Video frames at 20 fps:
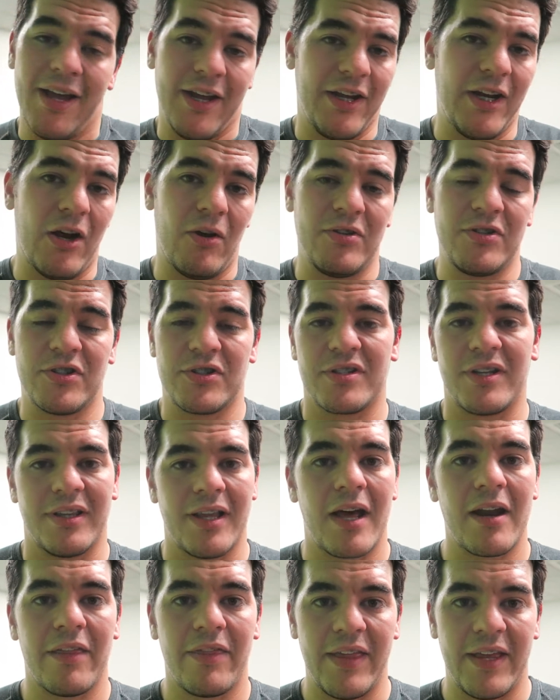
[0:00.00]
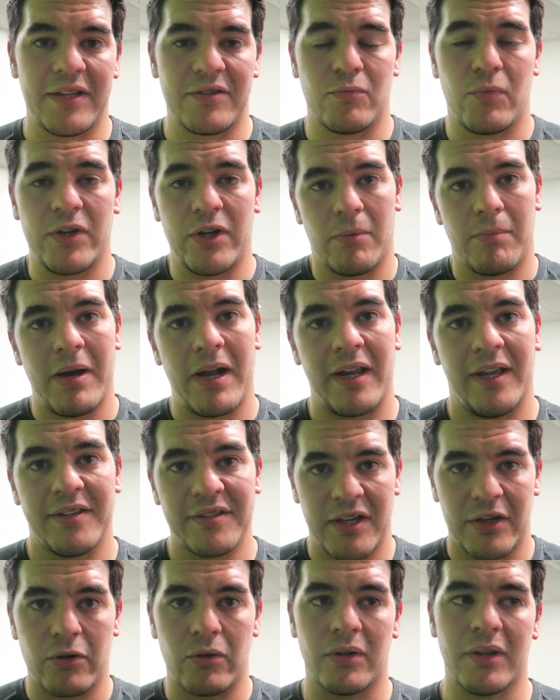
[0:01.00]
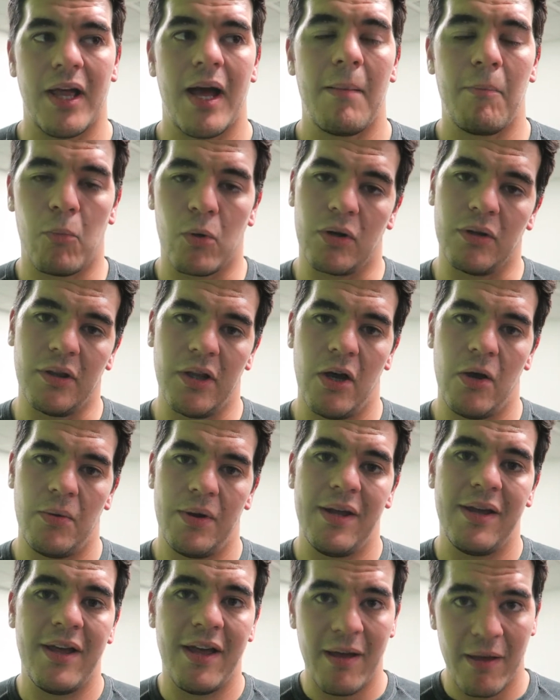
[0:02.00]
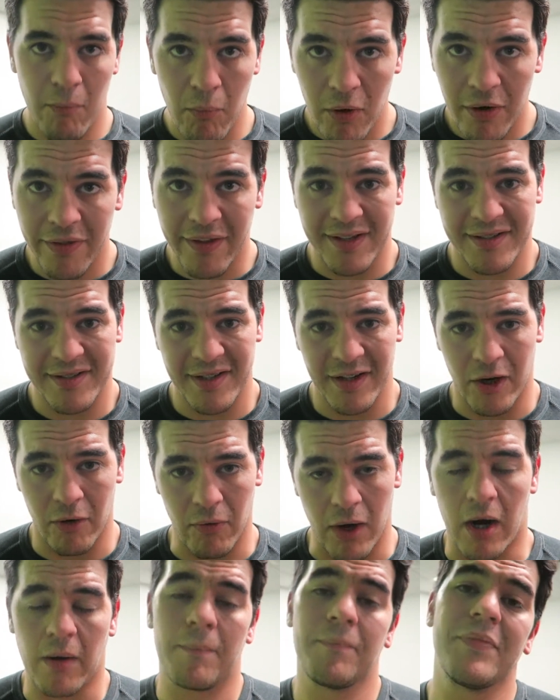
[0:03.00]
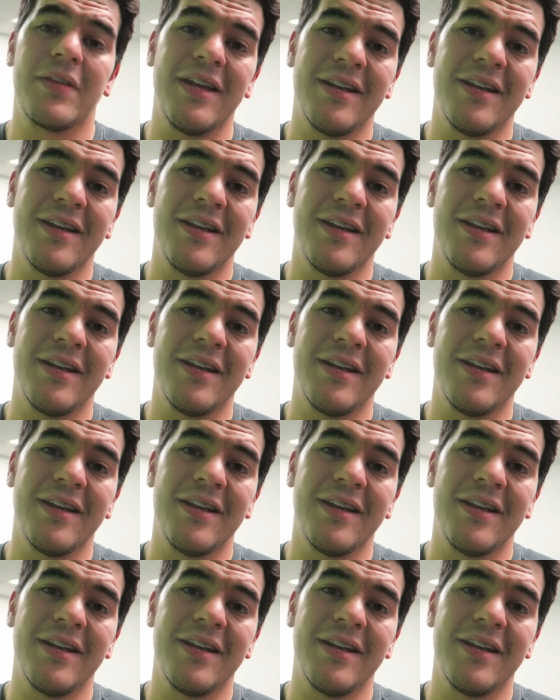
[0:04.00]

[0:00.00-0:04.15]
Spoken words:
You know, just a lot of things, when your body is under a lot more load, more things can go wrong.